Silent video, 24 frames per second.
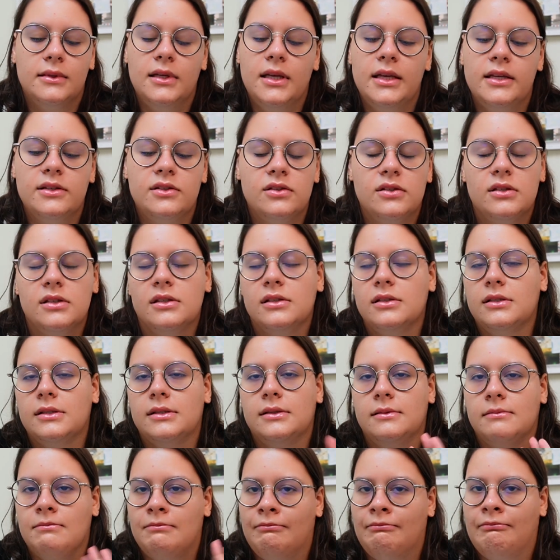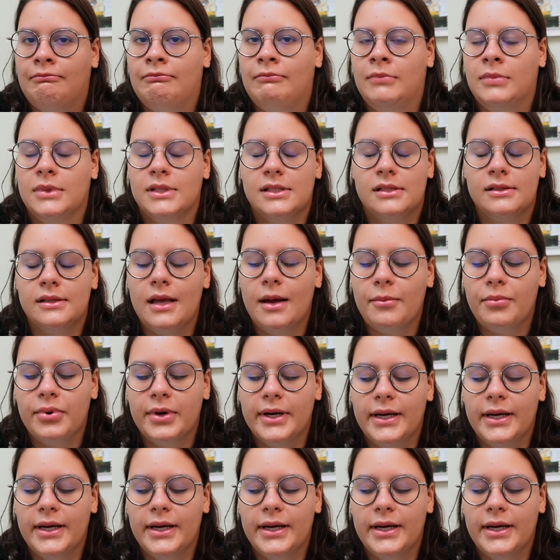it's not